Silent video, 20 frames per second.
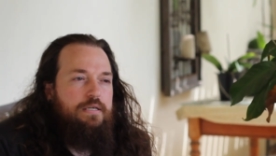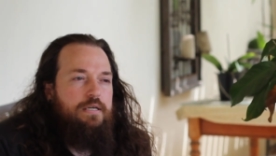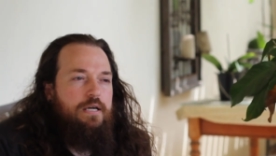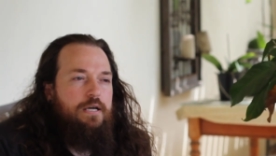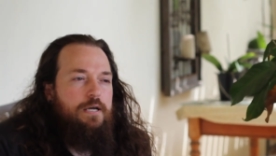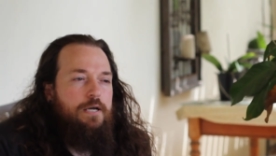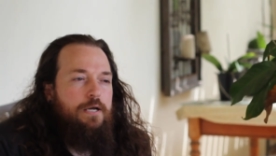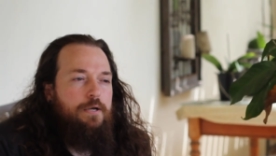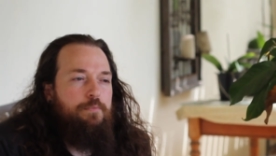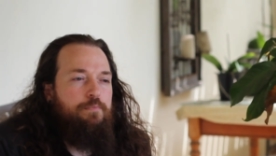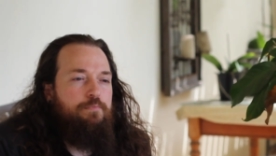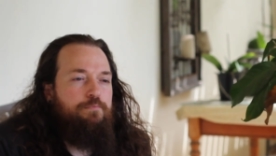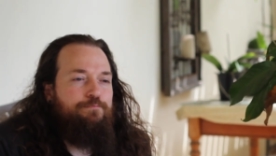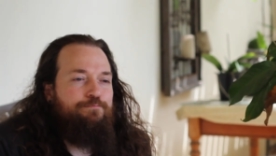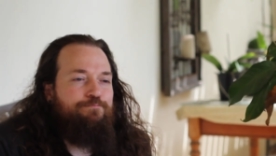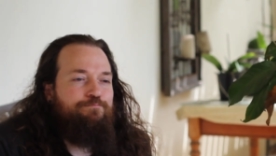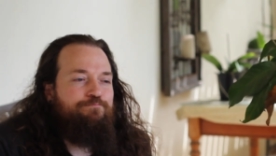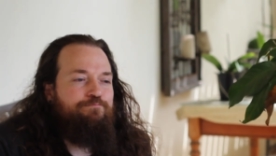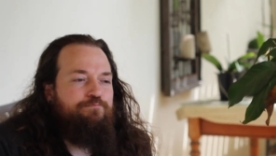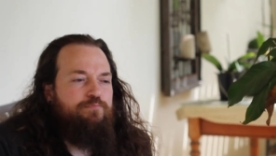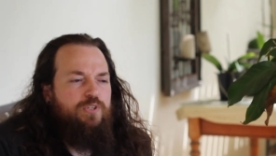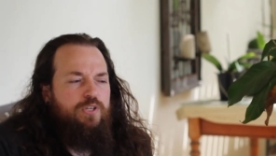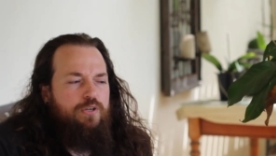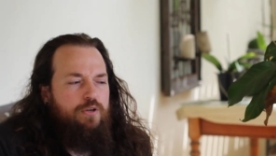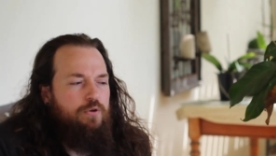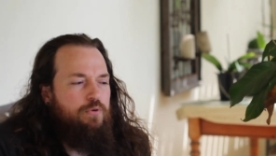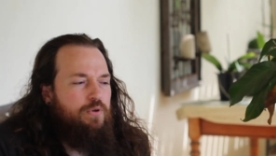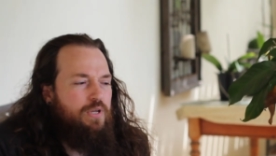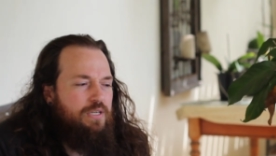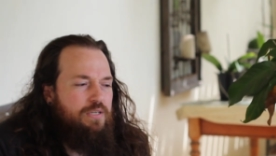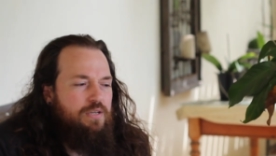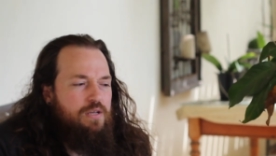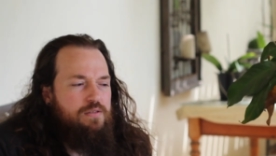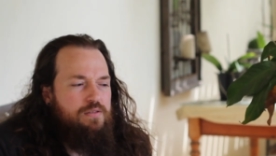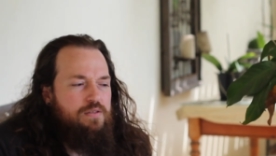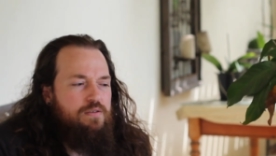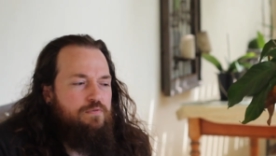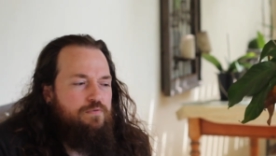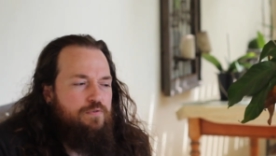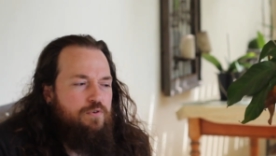Um, you know, it
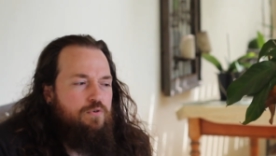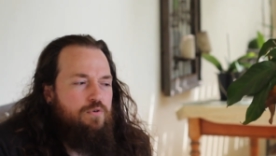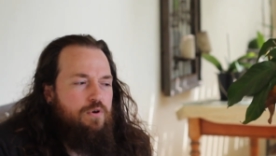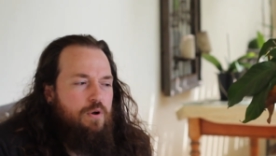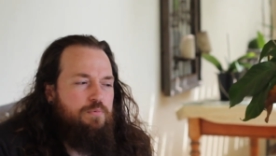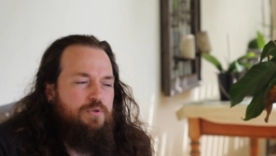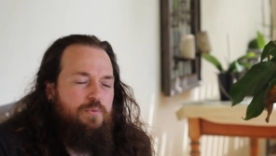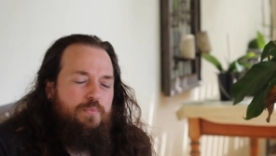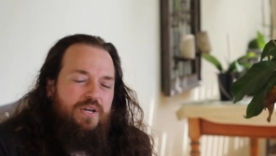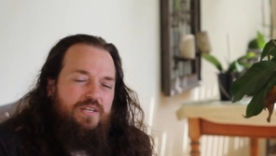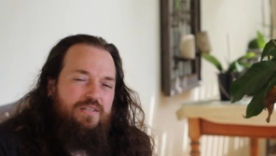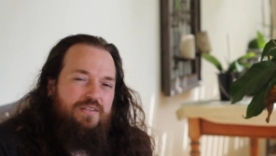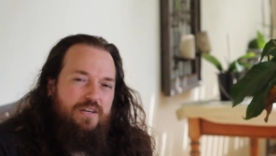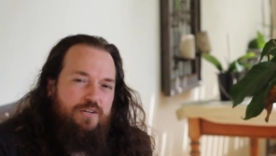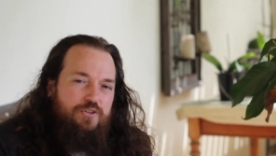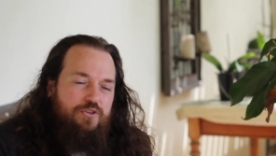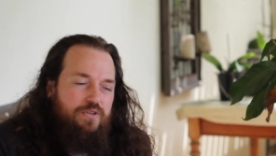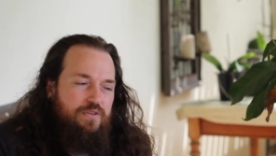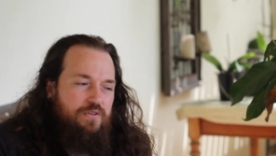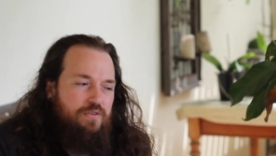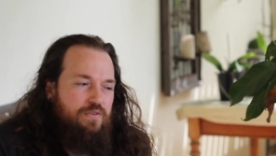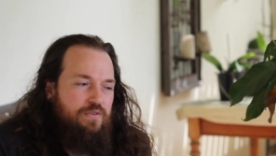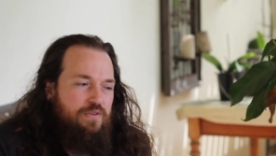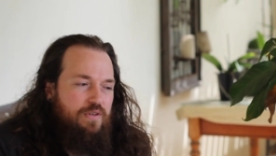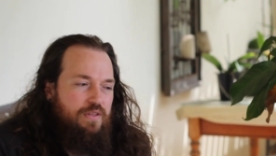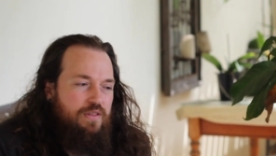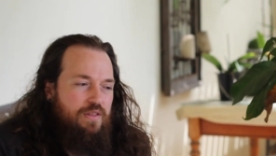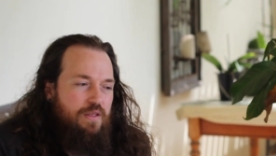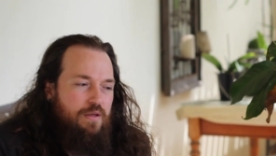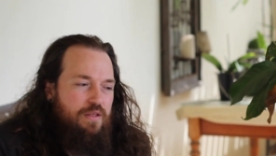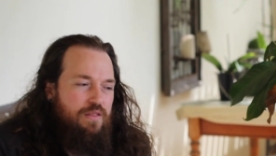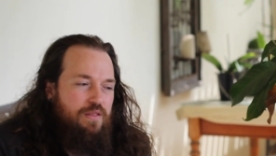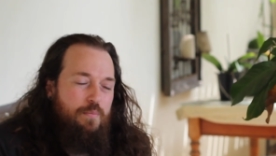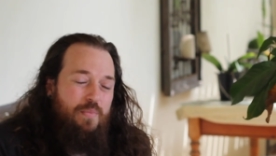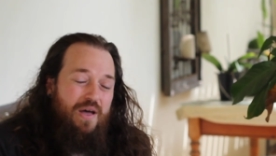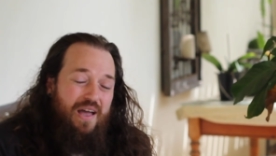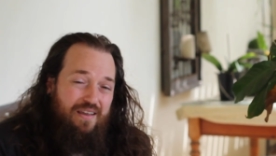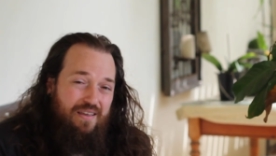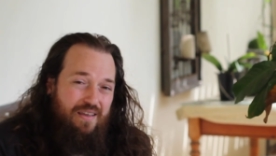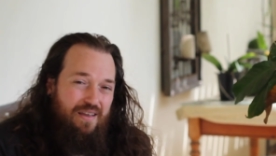does a few optimizations in the in the
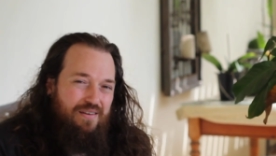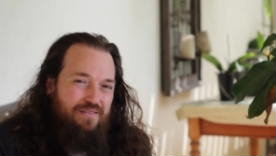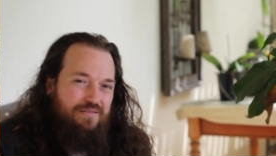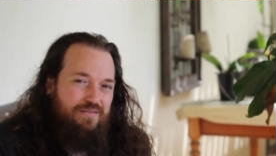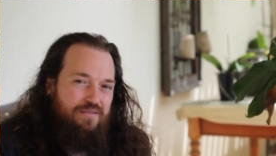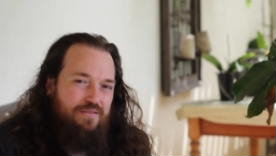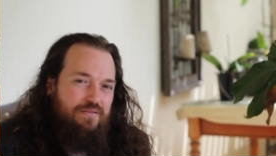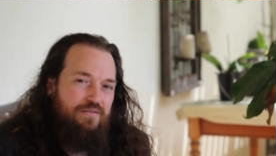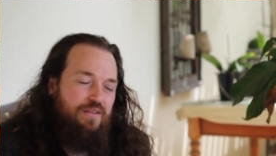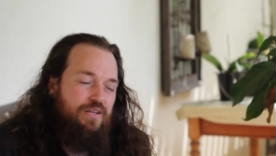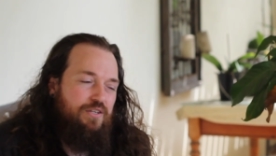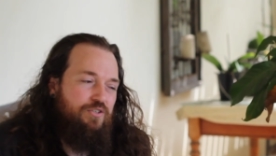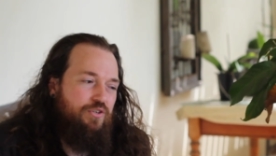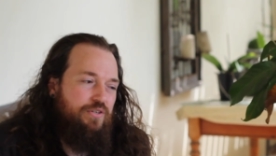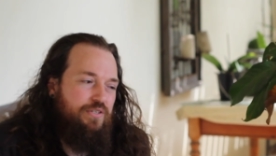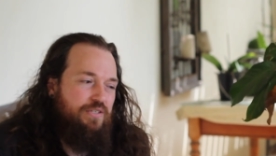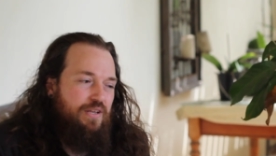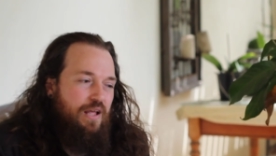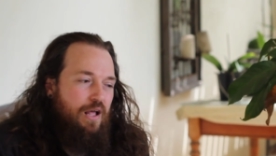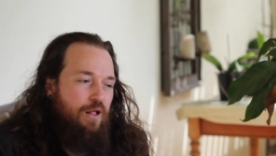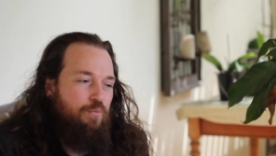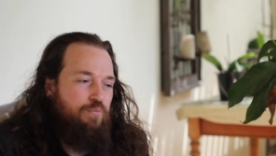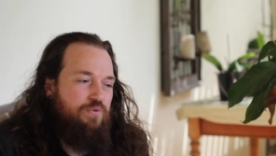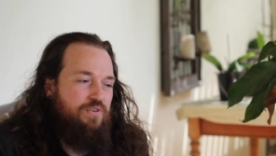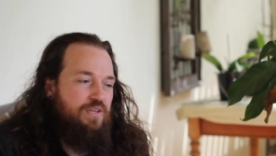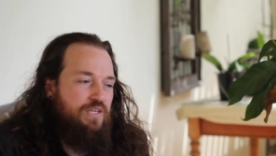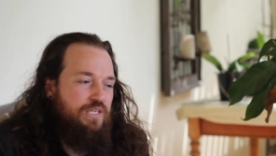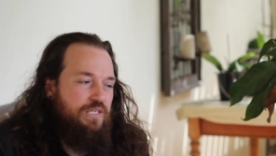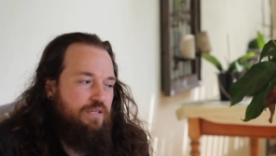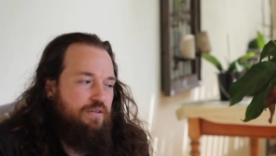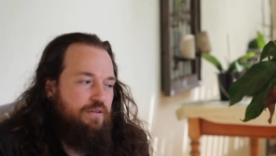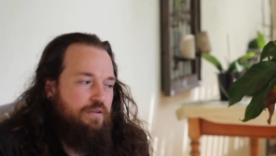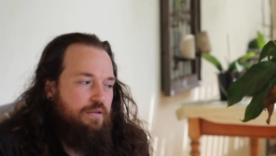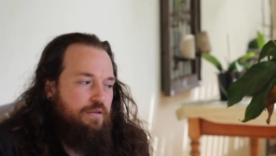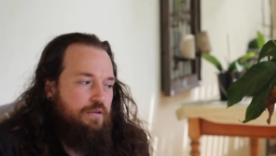back end that just helps it